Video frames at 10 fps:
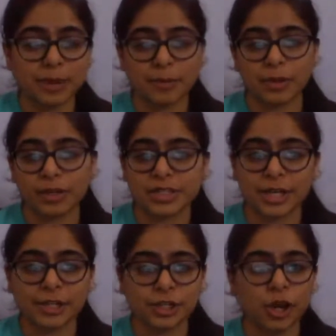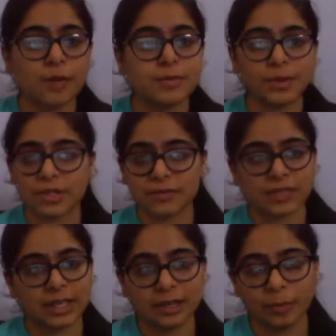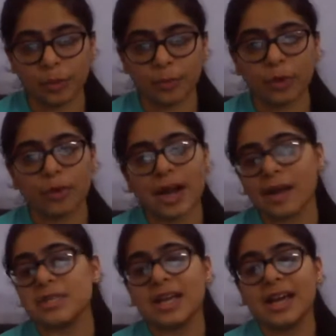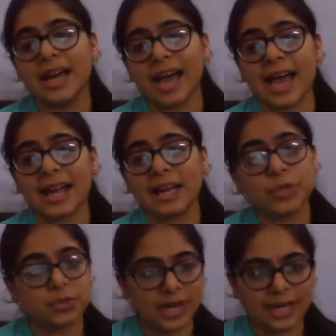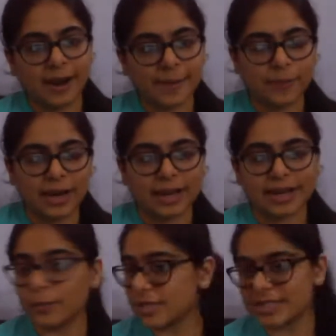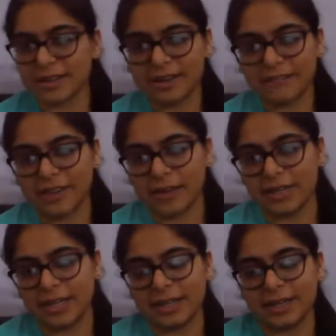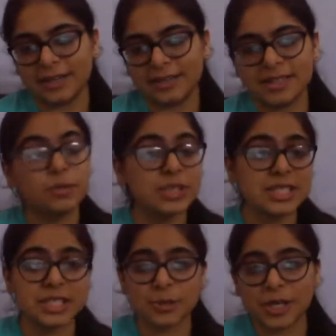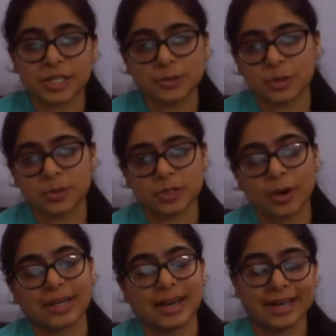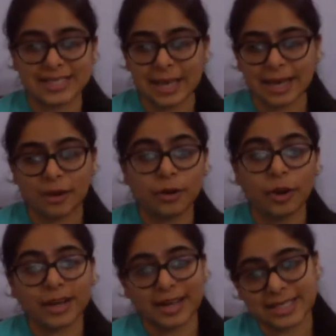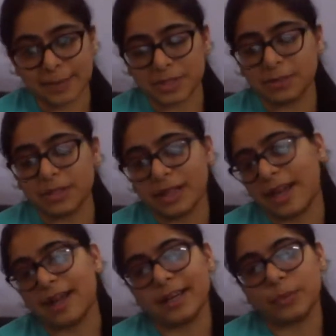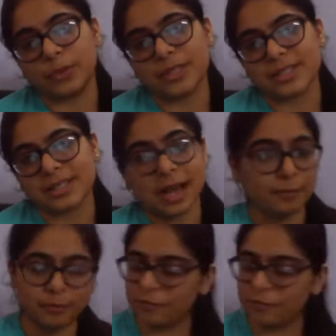people lost their jobs because of the remote programs, and it was really heartbreaking. It was a situation which was not acceptable, and it was